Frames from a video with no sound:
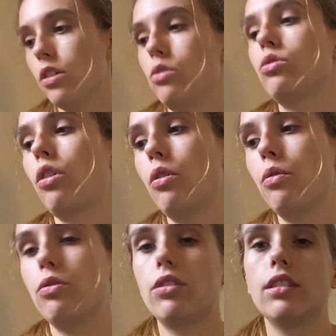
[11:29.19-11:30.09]
So
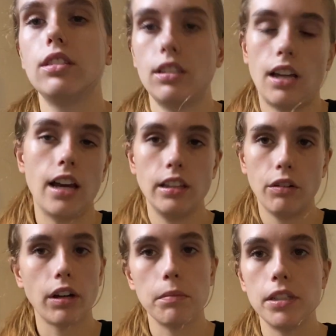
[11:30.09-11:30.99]
just highly
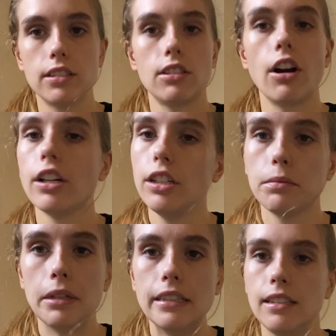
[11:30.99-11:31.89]
recommend just talking to your
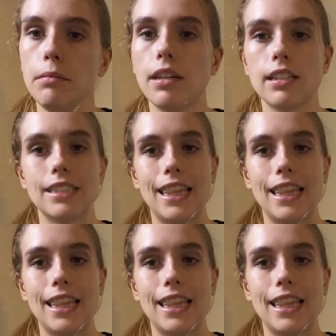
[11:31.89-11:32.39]
PT because